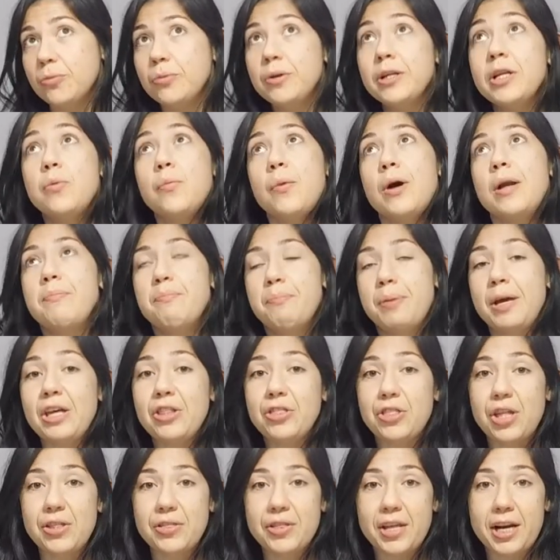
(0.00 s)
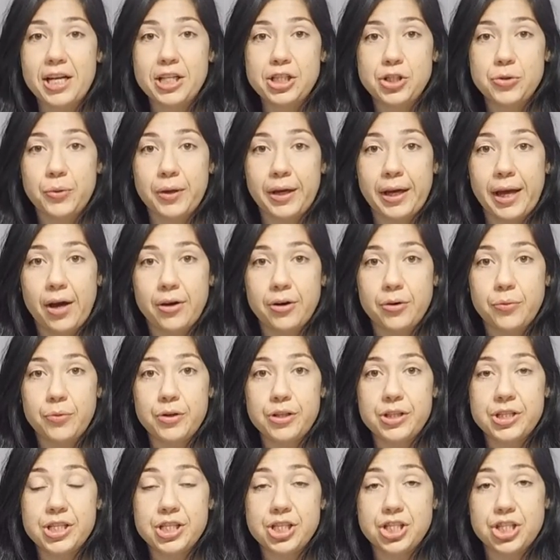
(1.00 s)
really one big thing that I do encounter
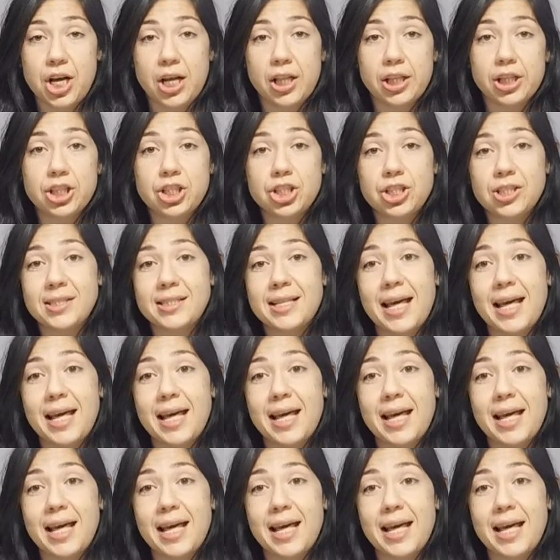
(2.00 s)
with the gelish is